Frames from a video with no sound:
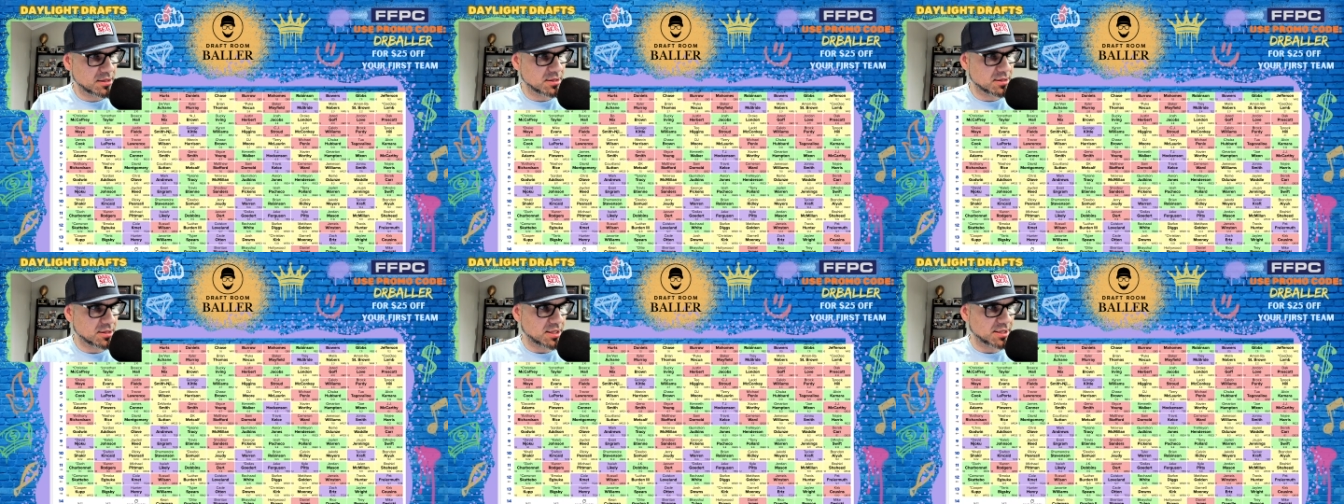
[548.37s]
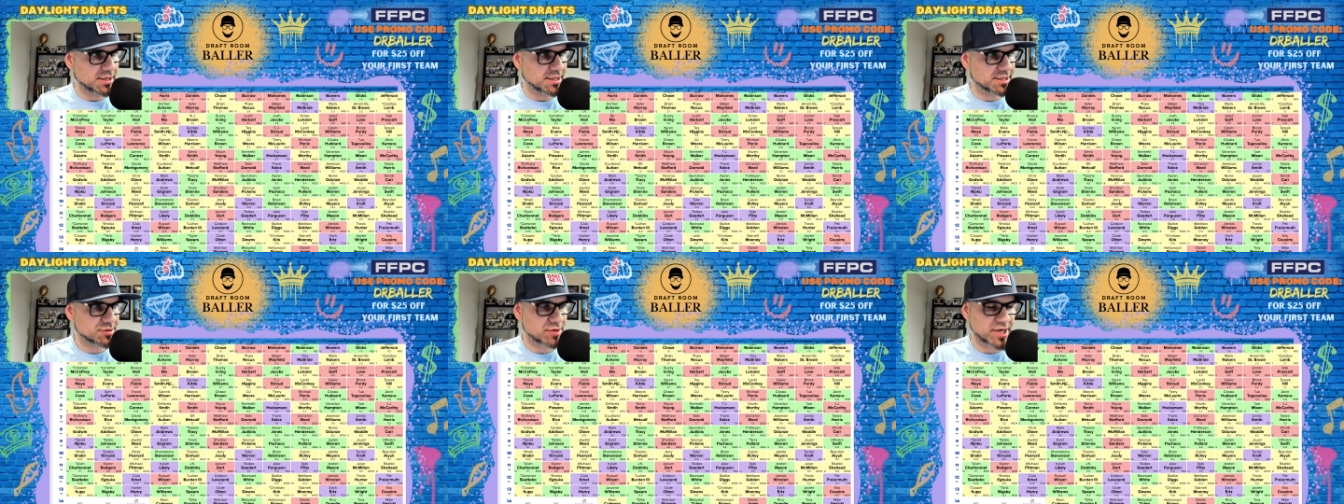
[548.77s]
in
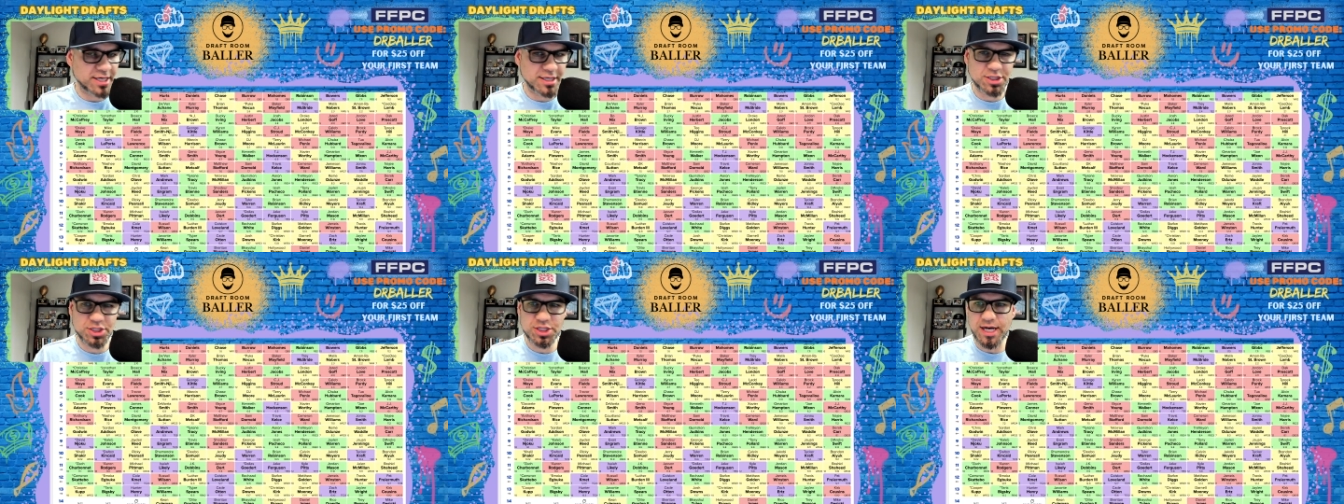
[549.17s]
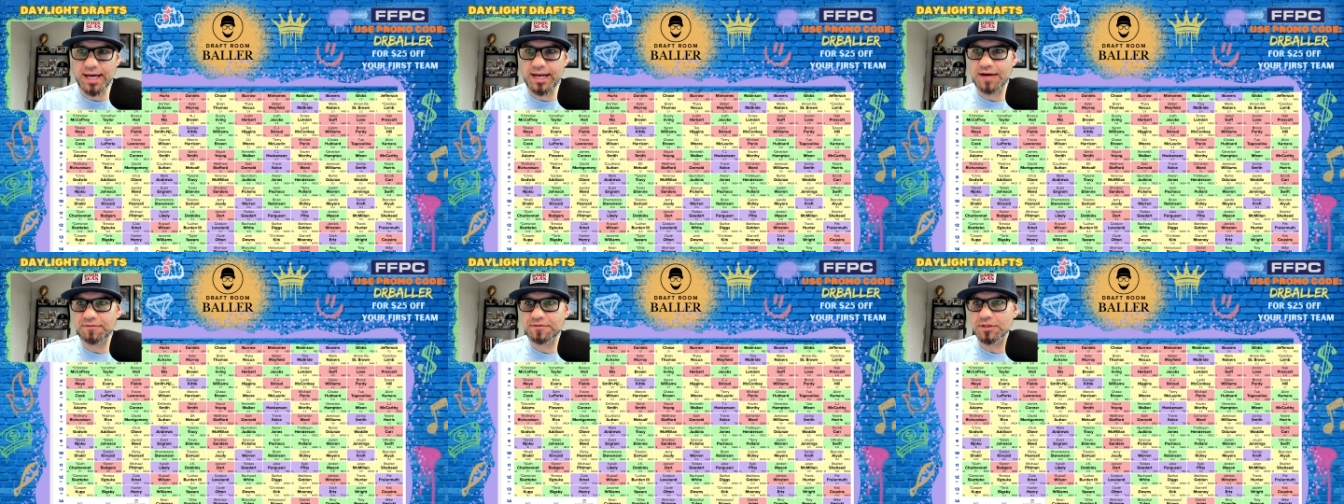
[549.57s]
this range.
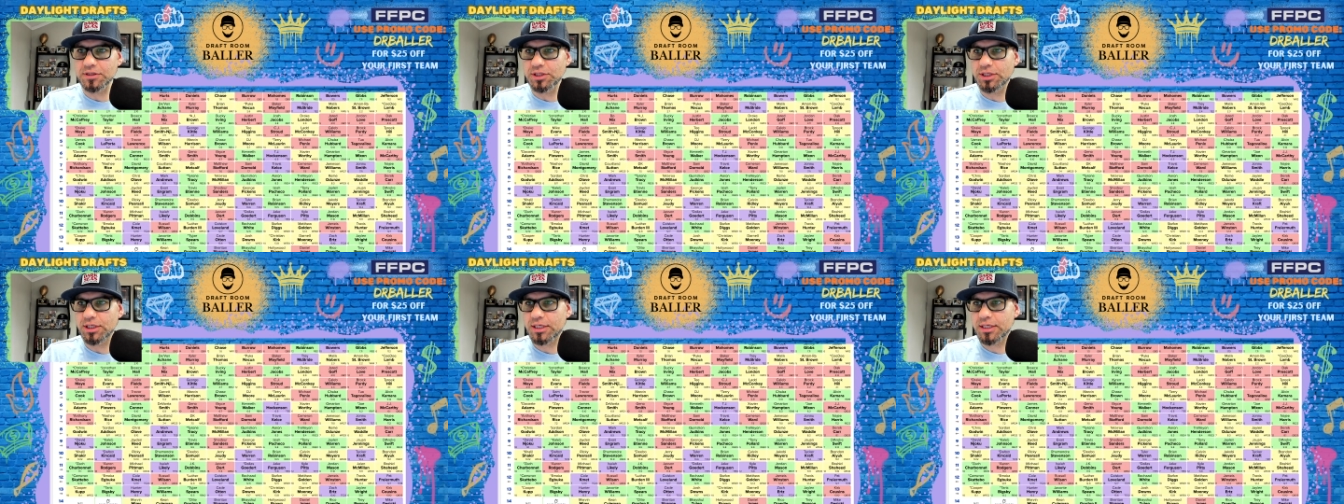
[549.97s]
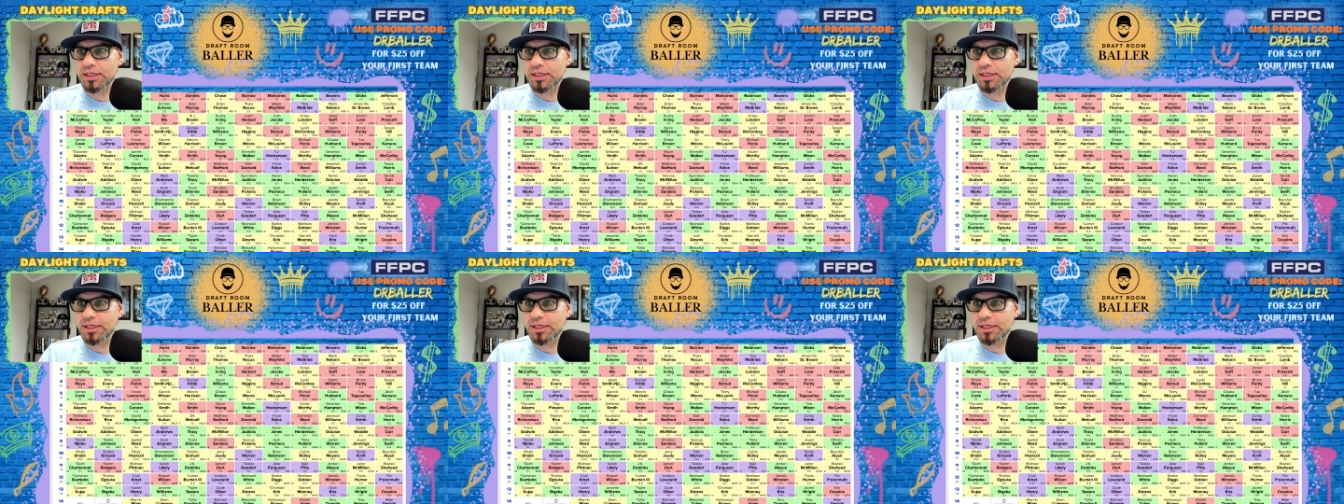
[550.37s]
I'd have to look.